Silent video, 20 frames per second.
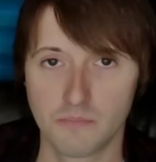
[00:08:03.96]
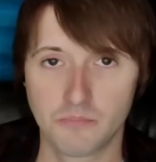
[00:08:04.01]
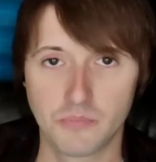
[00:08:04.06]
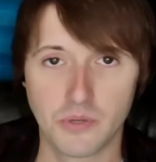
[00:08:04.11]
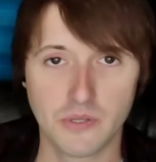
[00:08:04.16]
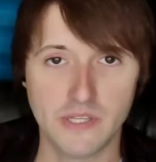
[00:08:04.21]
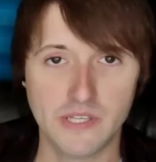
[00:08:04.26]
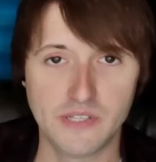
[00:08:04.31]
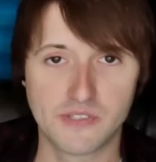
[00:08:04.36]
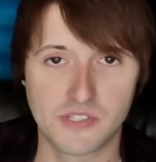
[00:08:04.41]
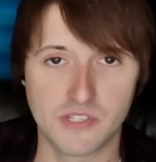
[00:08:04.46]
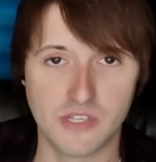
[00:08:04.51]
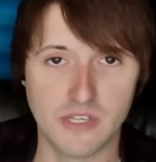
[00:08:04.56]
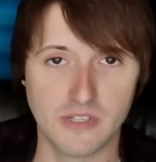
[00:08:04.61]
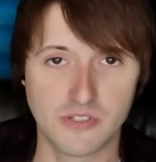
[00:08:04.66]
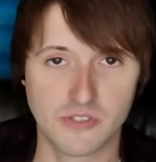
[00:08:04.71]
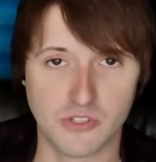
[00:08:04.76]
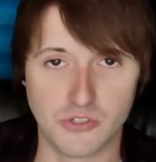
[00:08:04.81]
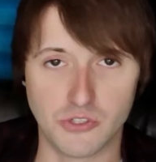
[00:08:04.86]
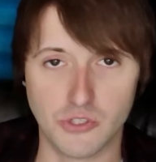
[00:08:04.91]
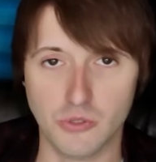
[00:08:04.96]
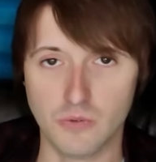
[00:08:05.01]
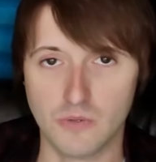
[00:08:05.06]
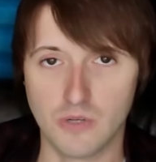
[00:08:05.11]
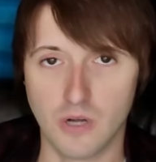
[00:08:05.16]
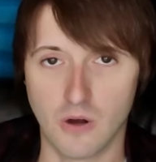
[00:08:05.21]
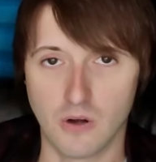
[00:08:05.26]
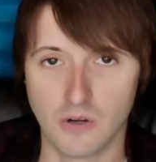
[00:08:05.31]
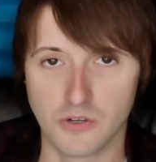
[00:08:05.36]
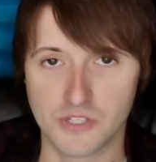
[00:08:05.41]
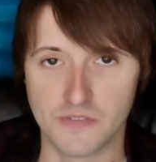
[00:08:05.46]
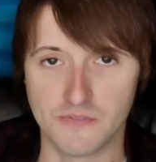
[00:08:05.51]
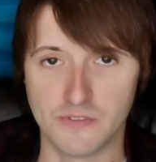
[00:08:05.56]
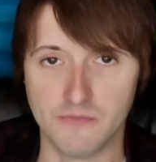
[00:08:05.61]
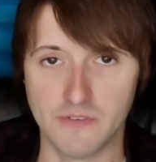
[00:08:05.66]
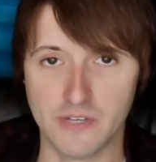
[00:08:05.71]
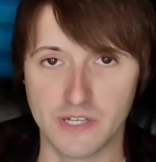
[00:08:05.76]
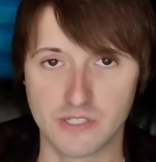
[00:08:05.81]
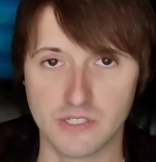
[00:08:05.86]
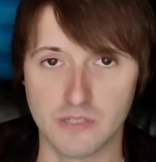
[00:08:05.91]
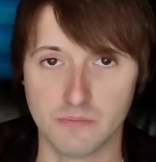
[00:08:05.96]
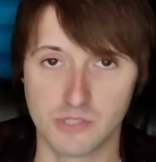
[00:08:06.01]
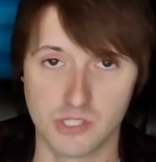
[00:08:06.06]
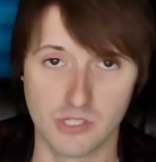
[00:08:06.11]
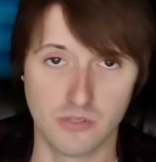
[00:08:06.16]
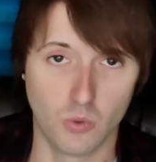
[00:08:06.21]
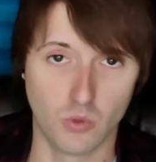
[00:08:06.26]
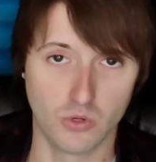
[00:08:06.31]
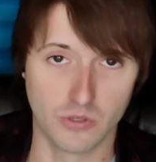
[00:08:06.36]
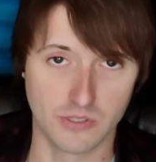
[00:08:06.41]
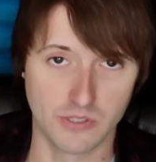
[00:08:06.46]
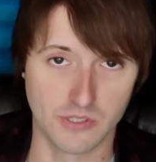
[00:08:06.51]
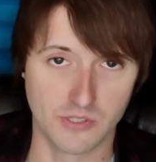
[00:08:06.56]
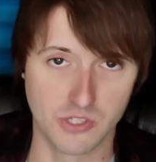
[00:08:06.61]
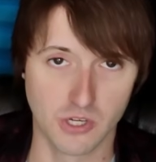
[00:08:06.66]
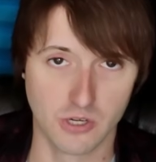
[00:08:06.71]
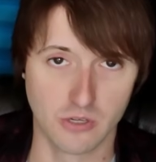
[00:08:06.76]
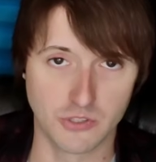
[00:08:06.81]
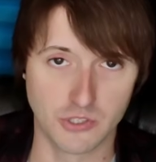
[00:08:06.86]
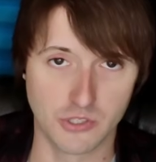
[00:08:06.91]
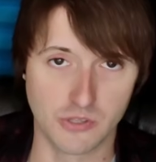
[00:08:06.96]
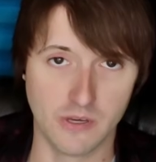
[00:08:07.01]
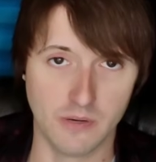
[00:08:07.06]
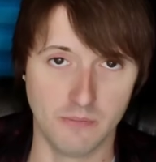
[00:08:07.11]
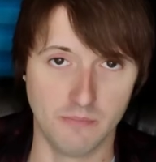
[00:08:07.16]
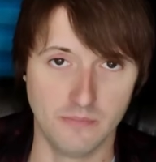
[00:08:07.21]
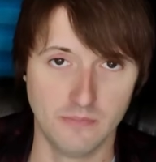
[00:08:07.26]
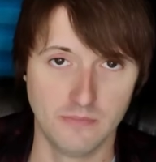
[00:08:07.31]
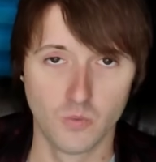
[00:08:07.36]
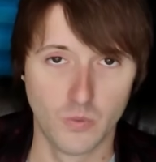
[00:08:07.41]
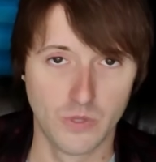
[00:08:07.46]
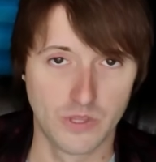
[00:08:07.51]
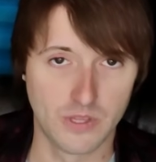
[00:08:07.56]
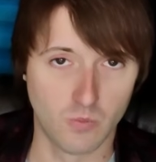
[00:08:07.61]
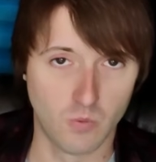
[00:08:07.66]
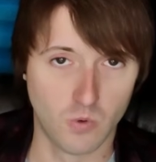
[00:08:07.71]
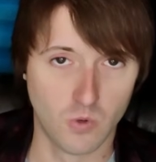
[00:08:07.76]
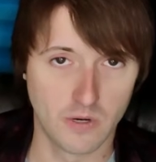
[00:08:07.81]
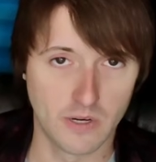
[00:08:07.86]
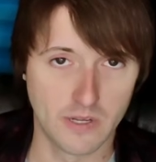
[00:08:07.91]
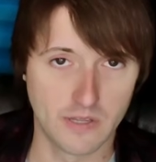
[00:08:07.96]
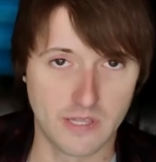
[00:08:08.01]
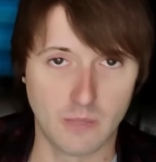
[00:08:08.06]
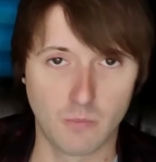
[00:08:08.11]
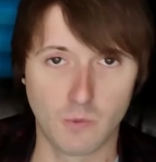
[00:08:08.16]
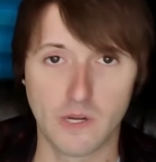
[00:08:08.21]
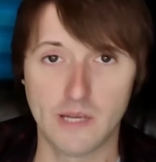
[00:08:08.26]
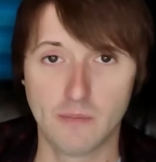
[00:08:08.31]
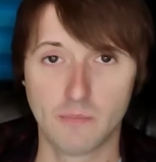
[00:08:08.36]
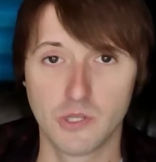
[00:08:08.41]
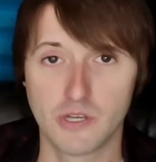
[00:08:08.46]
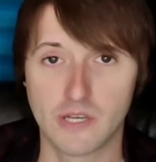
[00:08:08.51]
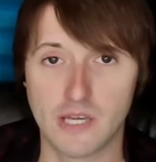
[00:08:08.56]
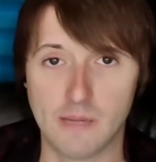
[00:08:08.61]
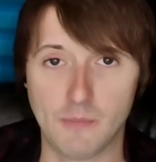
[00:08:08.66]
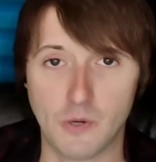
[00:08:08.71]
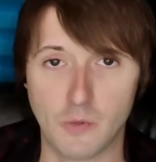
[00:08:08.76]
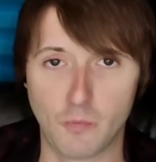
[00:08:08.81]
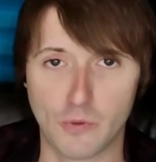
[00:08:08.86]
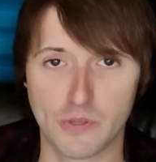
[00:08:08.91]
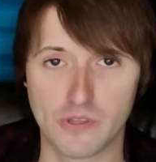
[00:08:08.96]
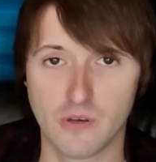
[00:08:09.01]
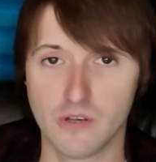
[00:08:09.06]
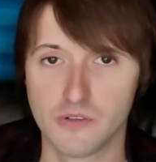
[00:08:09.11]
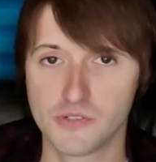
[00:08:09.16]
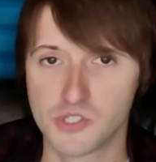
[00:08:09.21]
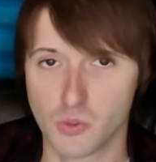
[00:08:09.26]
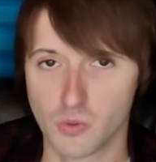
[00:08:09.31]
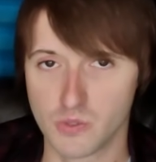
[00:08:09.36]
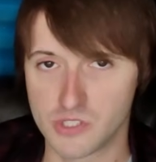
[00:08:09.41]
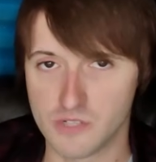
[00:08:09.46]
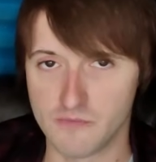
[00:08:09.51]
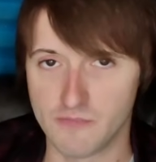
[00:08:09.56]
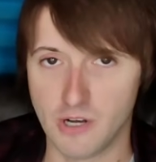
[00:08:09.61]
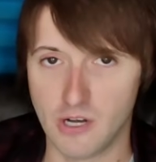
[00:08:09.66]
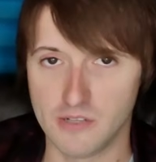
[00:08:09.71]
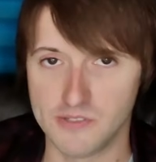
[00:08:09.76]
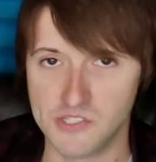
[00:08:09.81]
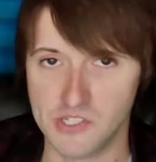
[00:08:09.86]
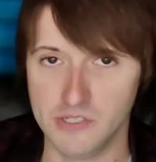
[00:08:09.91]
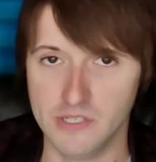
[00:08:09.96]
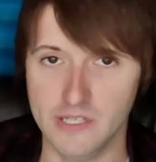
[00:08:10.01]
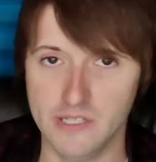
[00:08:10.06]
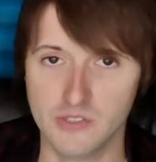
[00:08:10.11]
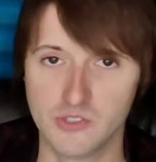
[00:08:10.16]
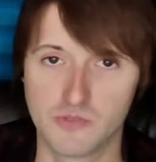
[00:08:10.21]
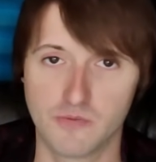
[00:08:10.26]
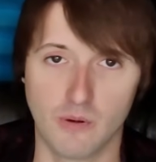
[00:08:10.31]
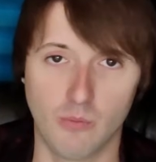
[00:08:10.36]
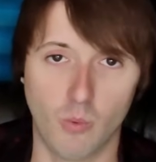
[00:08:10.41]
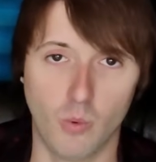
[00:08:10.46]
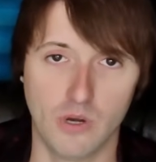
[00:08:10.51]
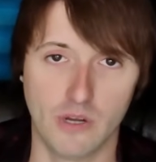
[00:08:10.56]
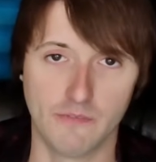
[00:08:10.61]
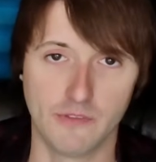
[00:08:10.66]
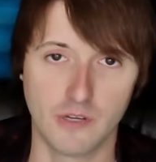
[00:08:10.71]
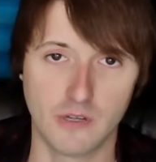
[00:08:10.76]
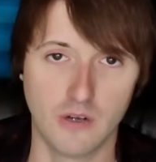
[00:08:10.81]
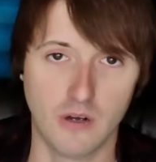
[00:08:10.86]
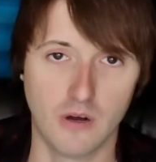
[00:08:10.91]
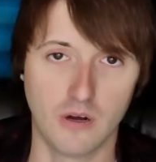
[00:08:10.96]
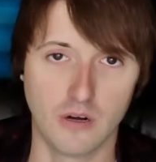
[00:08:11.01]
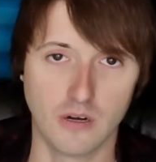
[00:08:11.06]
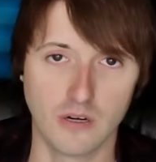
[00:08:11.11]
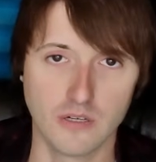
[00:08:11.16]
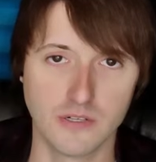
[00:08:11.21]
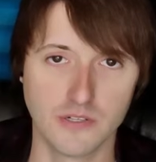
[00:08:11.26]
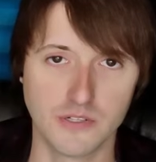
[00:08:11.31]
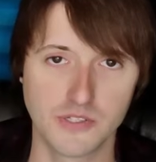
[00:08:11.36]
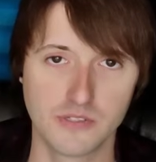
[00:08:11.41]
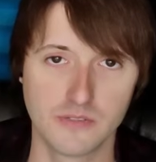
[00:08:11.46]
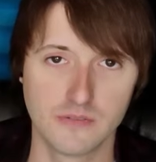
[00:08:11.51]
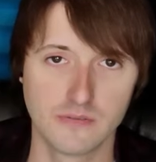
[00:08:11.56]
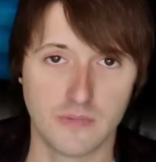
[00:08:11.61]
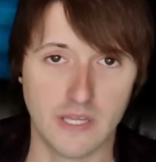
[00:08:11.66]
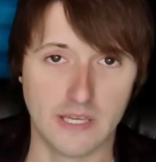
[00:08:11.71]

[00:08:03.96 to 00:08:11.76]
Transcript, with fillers: Police seized the two cars of the victims in order to search them. With a warrant, they were able to come up with all sorts of odds and ends from one of the cars.